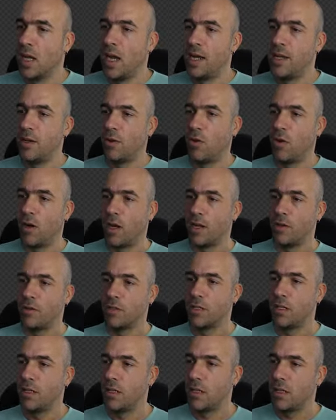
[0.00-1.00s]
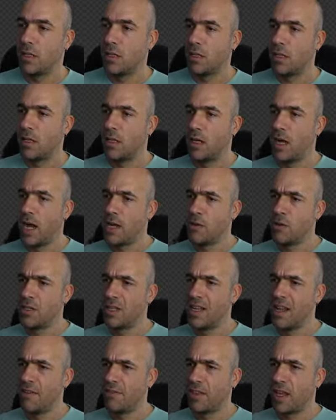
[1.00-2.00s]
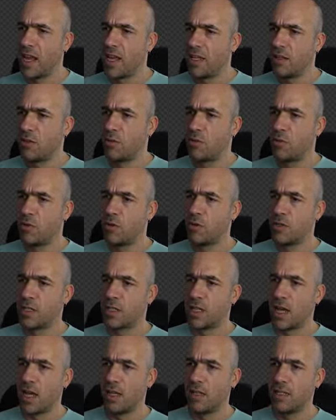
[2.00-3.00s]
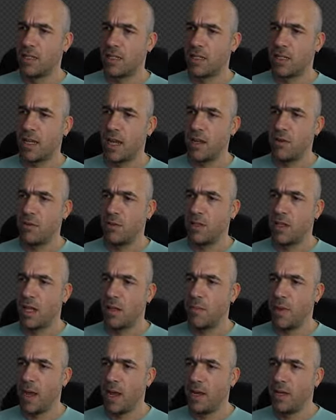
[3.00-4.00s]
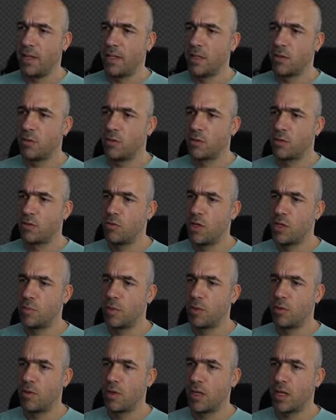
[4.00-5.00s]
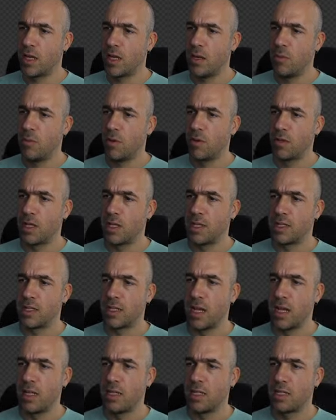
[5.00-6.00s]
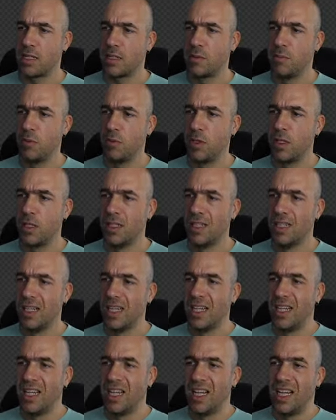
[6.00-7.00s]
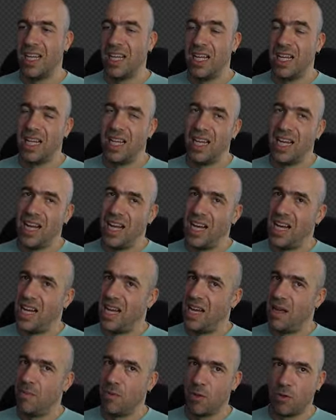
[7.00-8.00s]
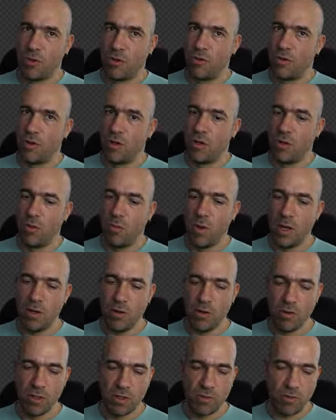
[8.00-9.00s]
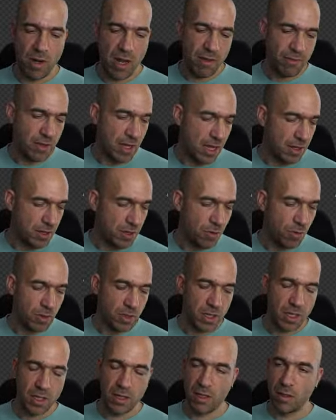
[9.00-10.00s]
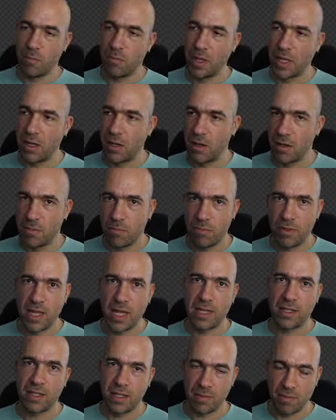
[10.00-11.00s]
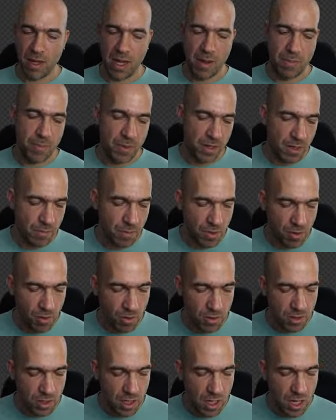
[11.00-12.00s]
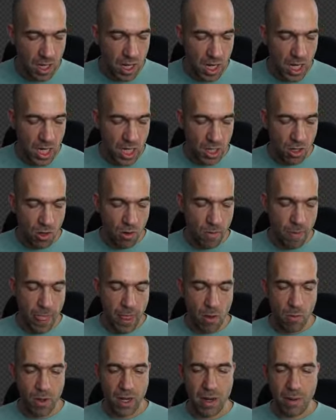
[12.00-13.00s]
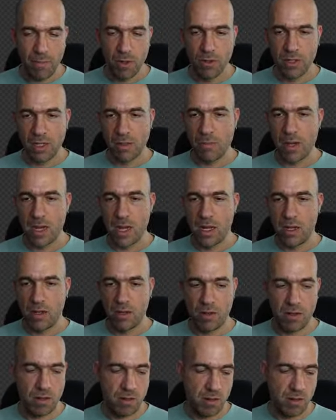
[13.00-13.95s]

Hi Nico, I use I use left hand to use stylus. Can you tell me anything to switch between keyboard and stylus smoothly? I'm not sure. When you use left hand, you will need a bigger desk in my opinion because, you know, when I'm using my